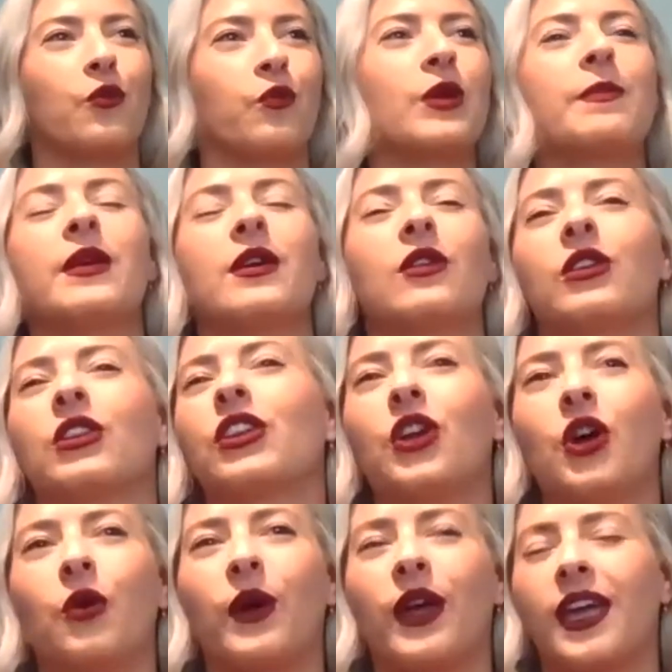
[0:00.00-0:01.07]

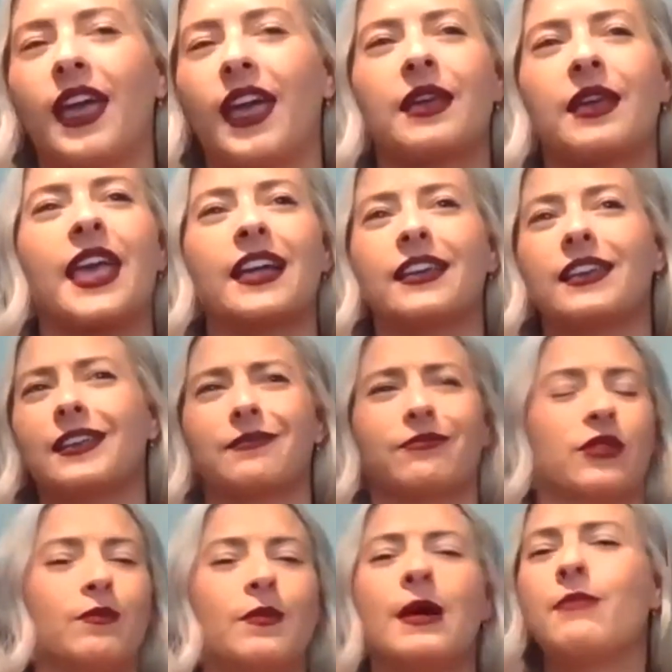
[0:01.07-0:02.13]
It get
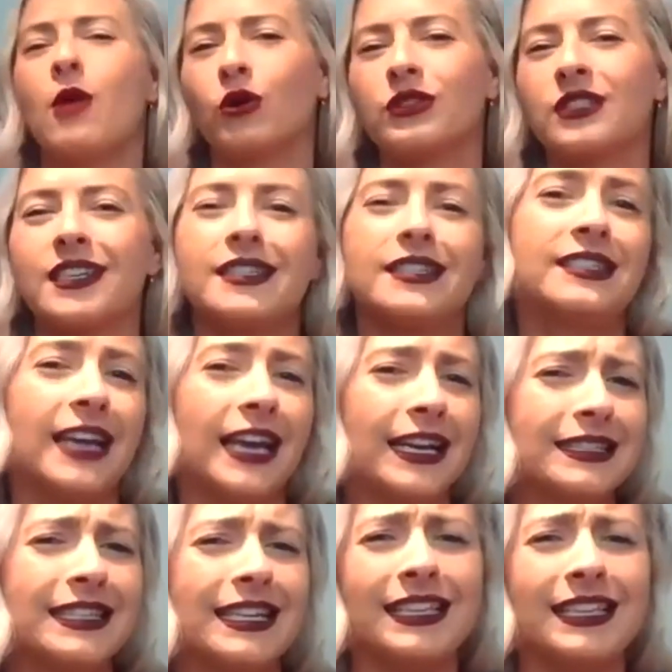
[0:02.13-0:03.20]
mimosas,
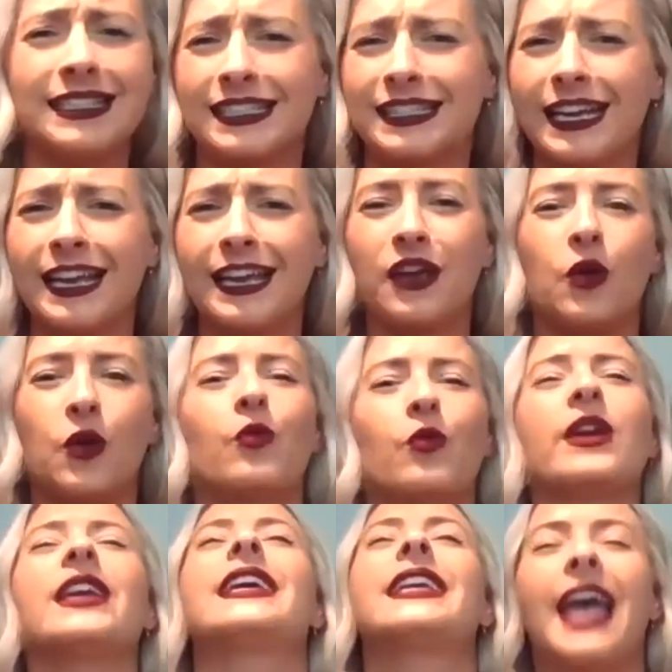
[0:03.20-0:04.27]
dancing, singing.
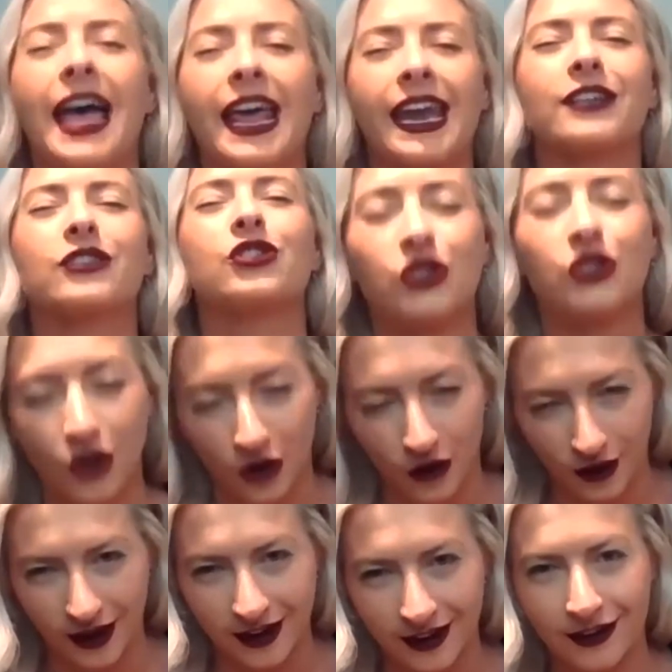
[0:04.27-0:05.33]
We get it
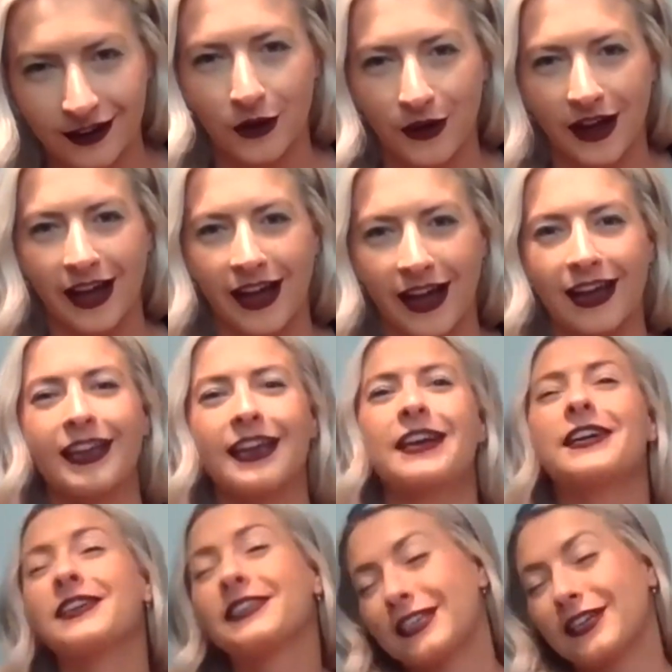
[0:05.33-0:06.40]
started. Okay.
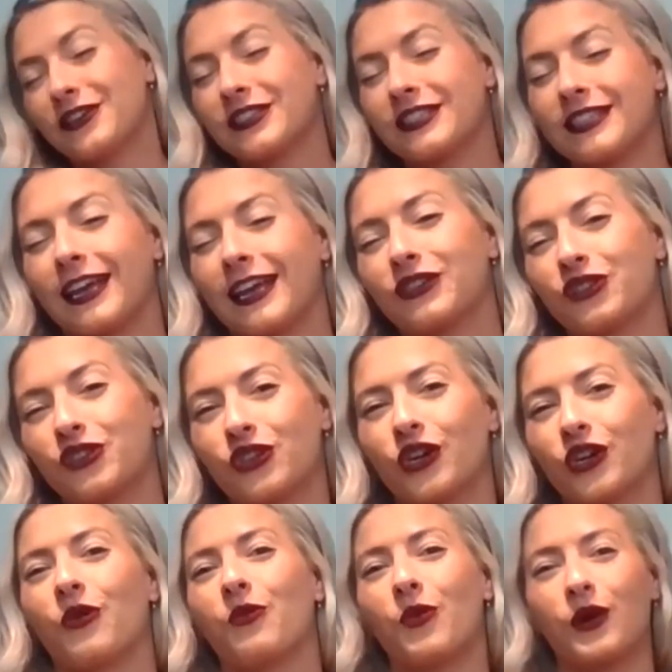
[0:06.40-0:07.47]
Seriously, it's
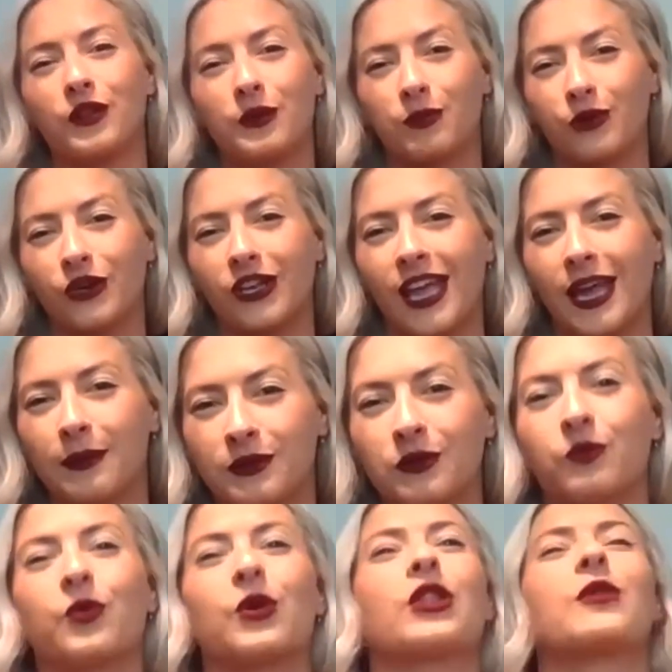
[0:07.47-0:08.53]
true. We're the
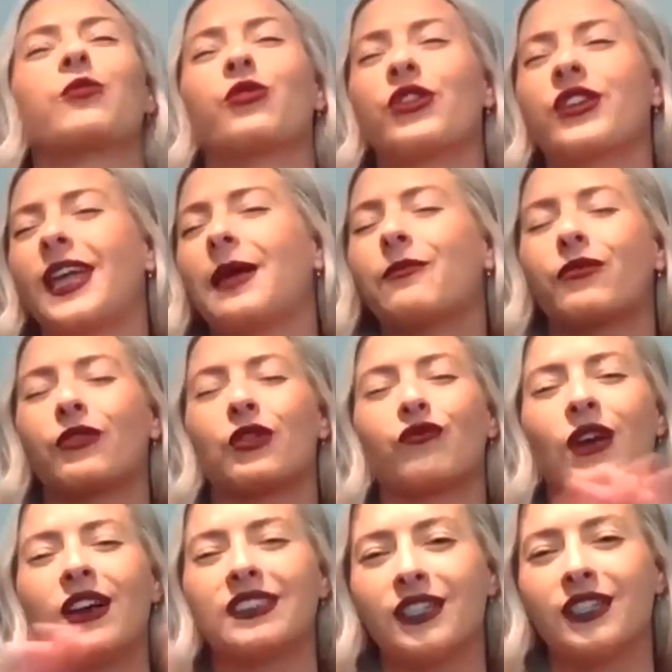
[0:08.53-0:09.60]
pregame. We're the pregame for the
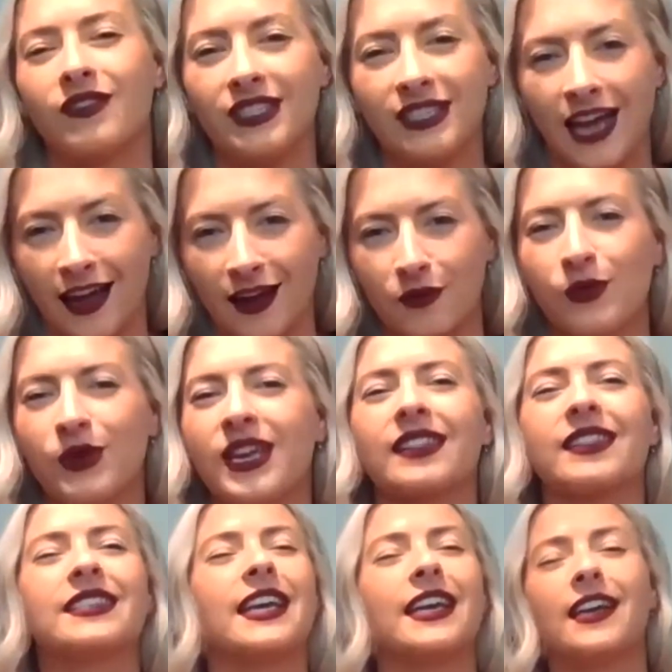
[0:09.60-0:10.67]
rest of the day. We
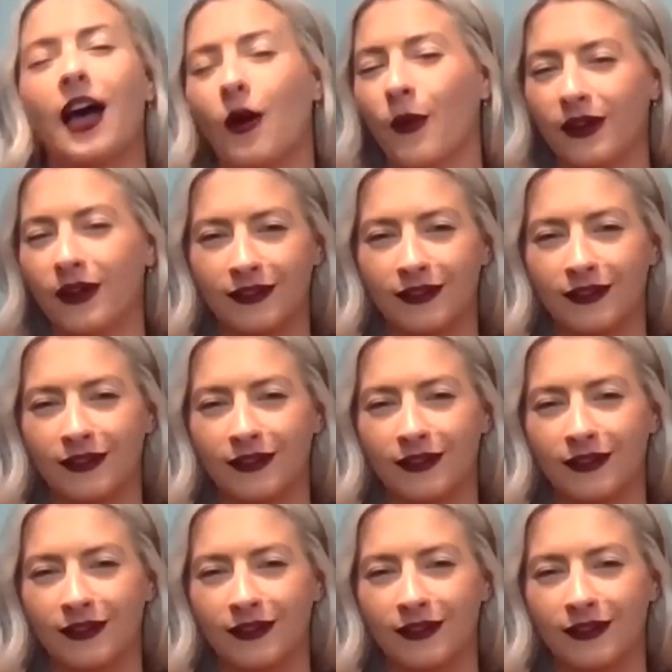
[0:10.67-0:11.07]
get the day going.